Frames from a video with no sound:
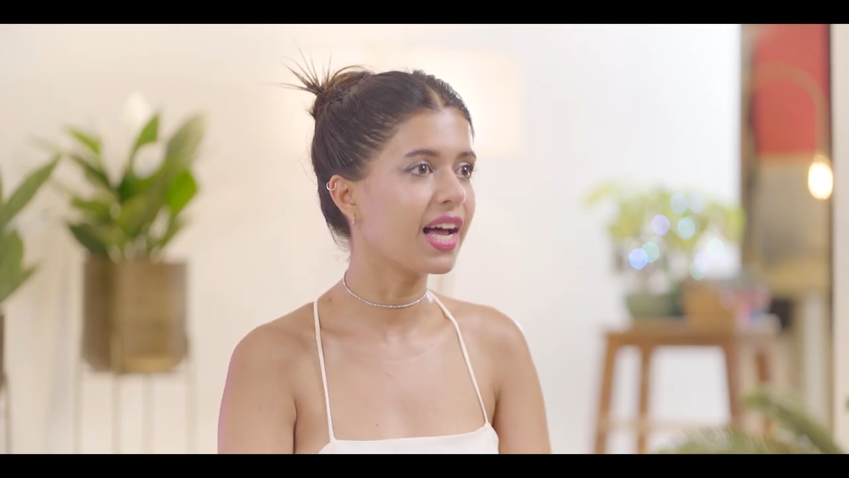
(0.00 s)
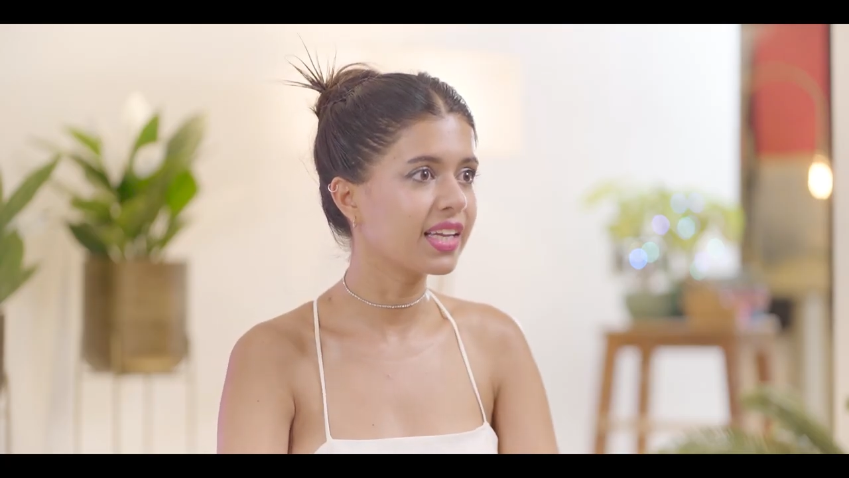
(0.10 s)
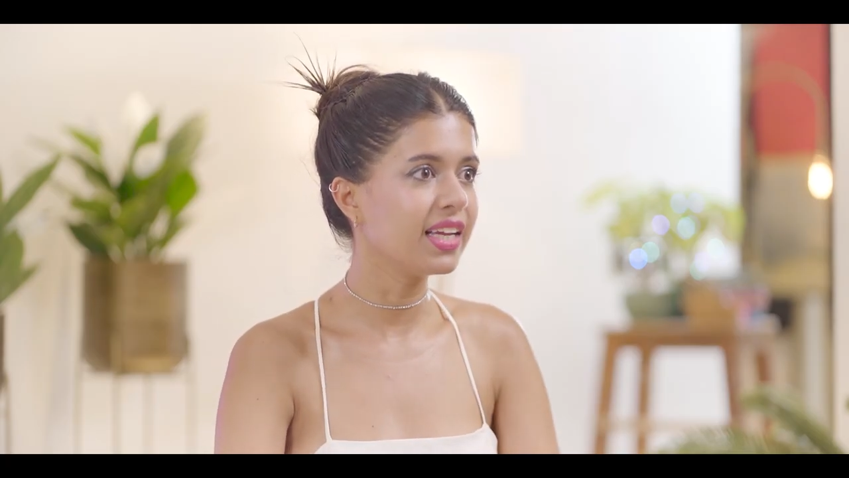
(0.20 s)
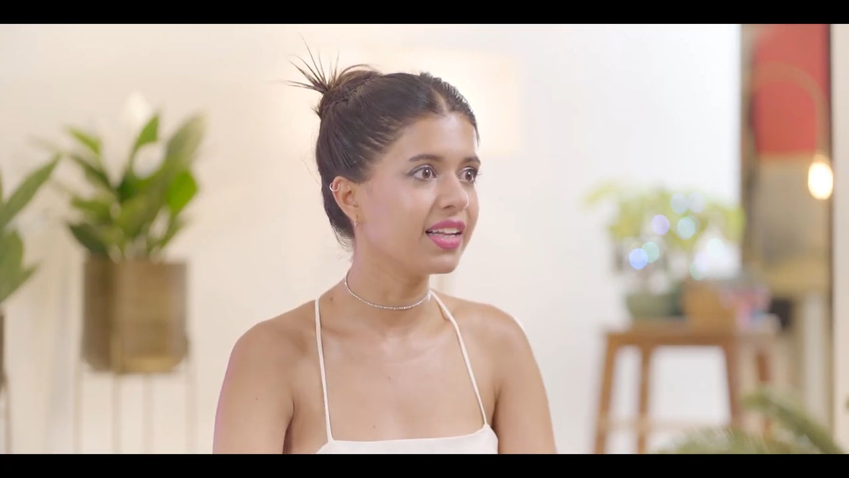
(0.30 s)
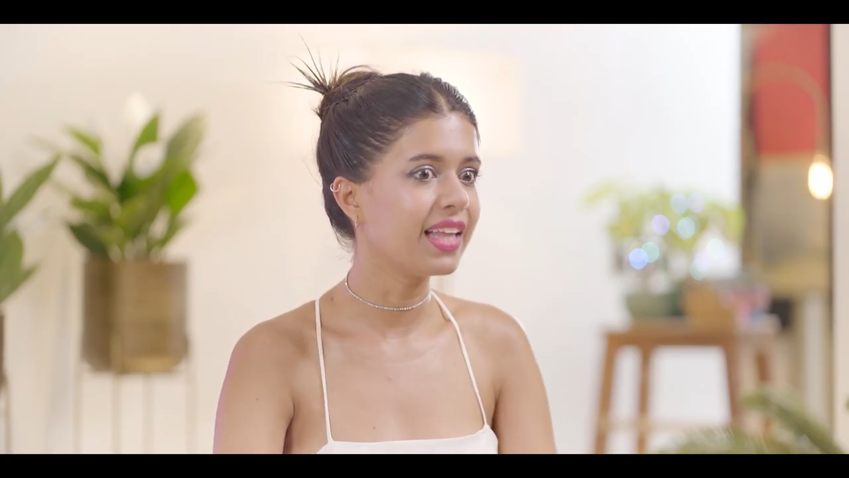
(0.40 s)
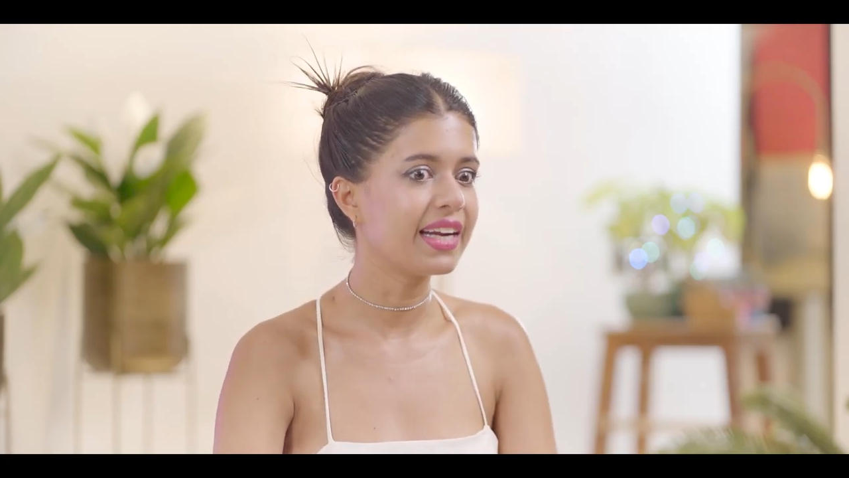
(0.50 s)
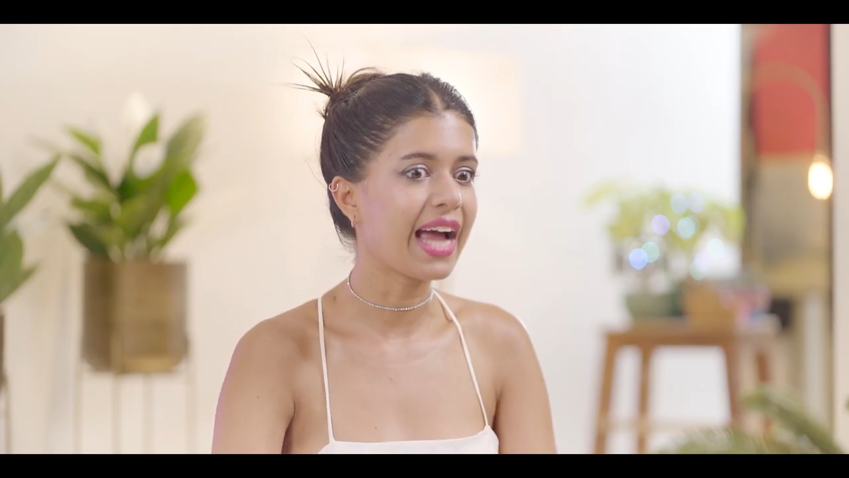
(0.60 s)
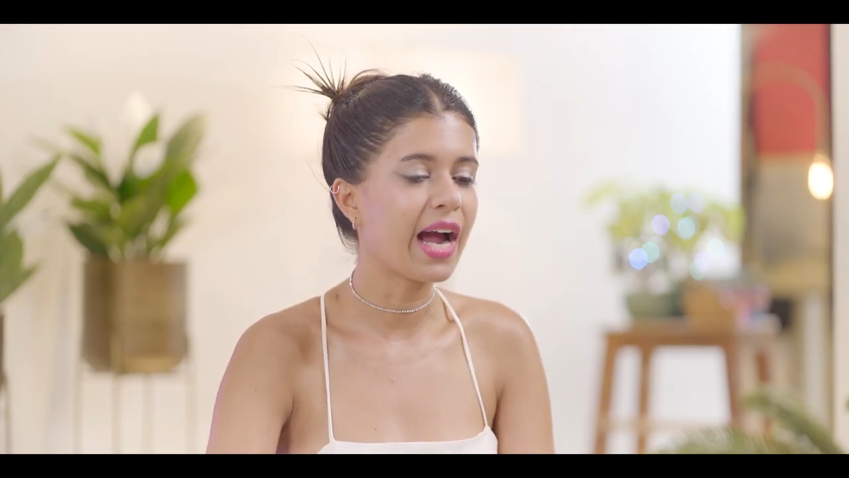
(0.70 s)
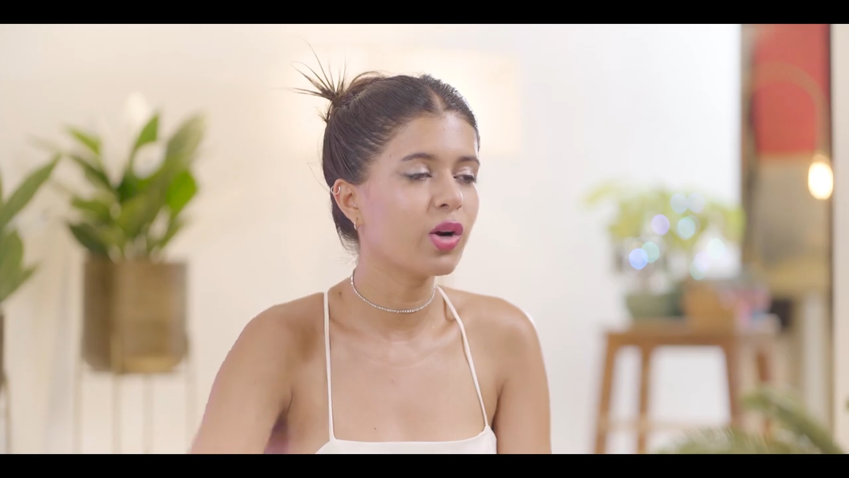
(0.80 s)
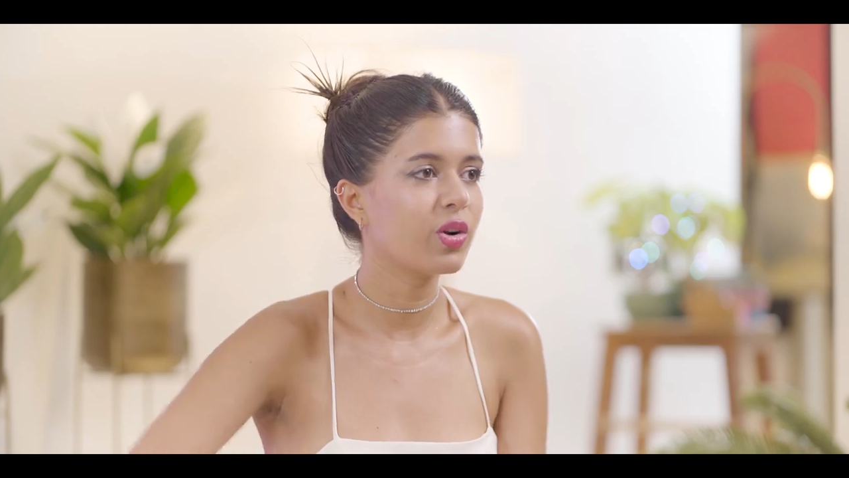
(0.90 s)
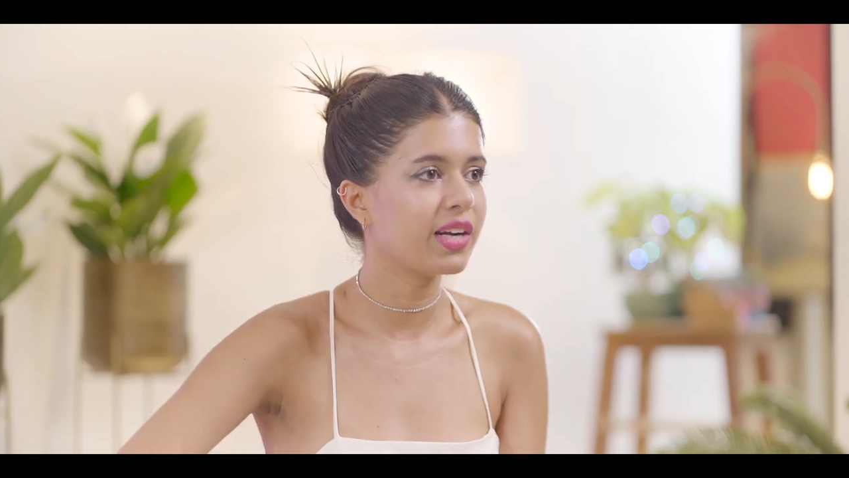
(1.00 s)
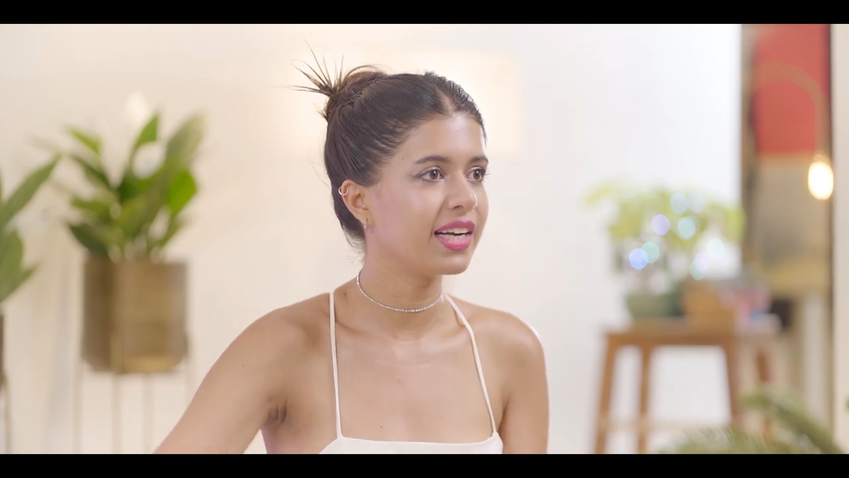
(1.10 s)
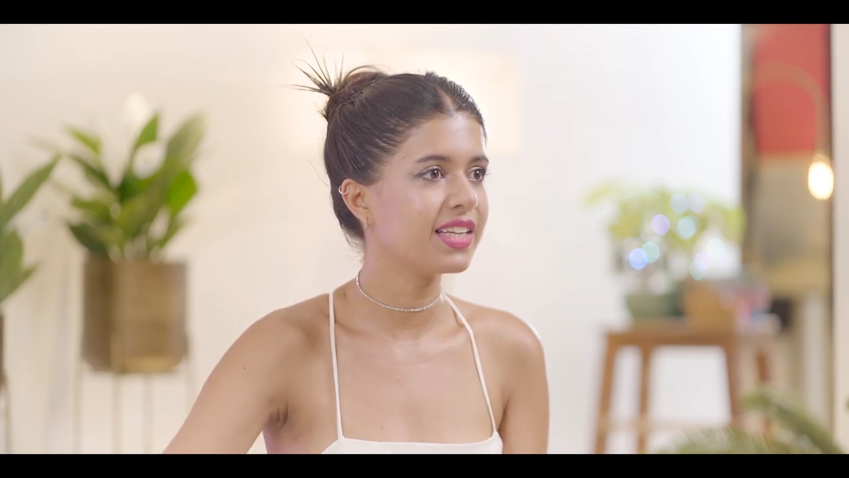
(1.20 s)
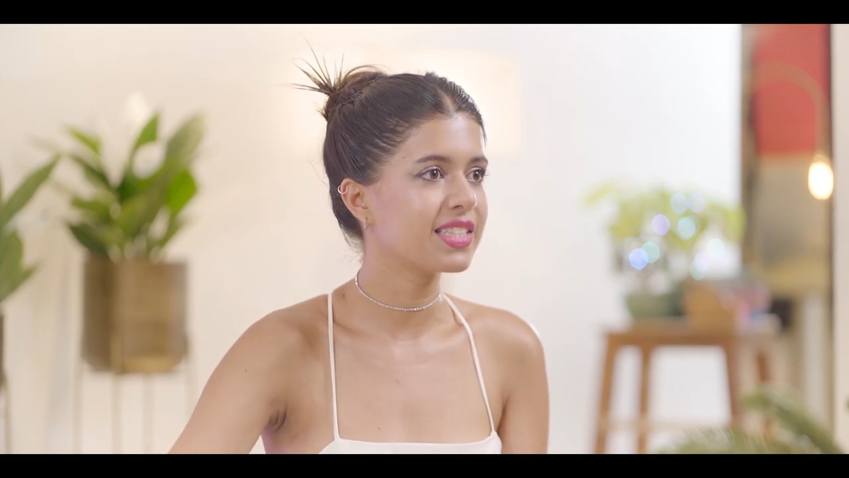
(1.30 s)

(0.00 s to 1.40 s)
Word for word: lucky that I had already